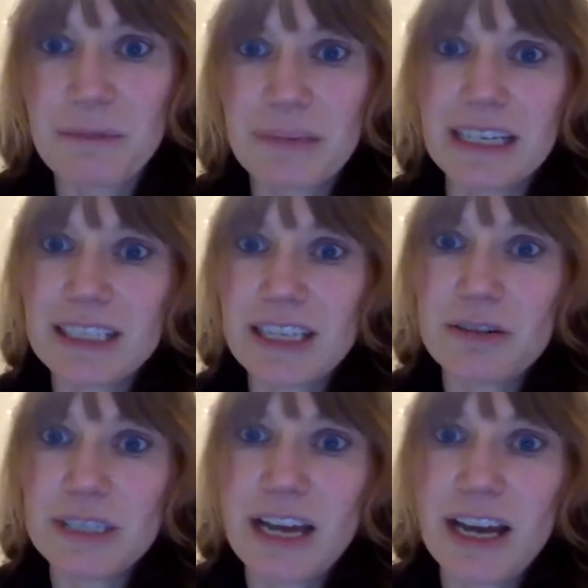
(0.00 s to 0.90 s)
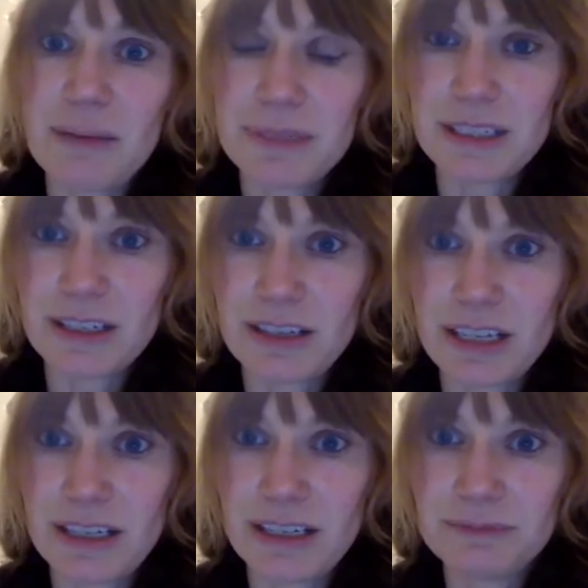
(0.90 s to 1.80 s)
because those hubs are
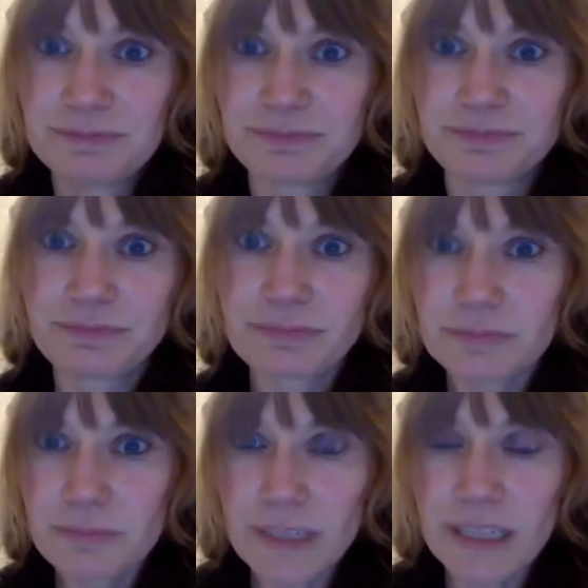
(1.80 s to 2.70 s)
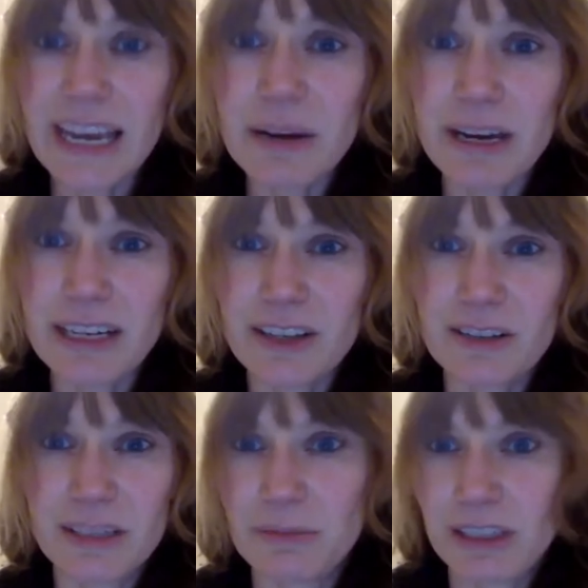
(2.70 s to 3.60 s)
the gateway to
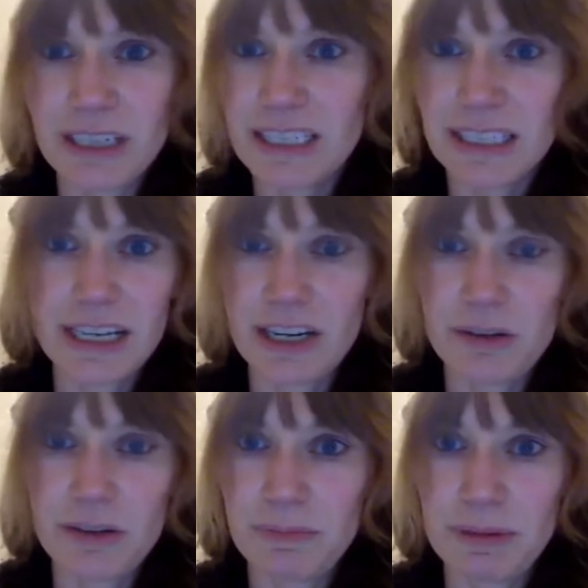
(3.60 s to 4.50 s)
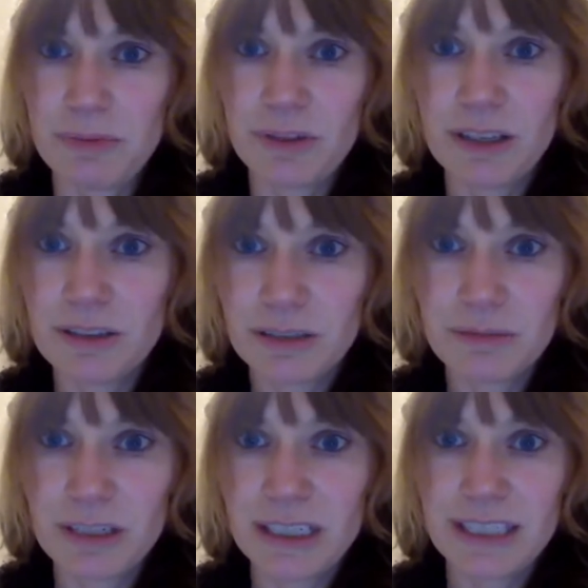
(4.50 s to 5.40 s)
those communities, and they know the people in those communities.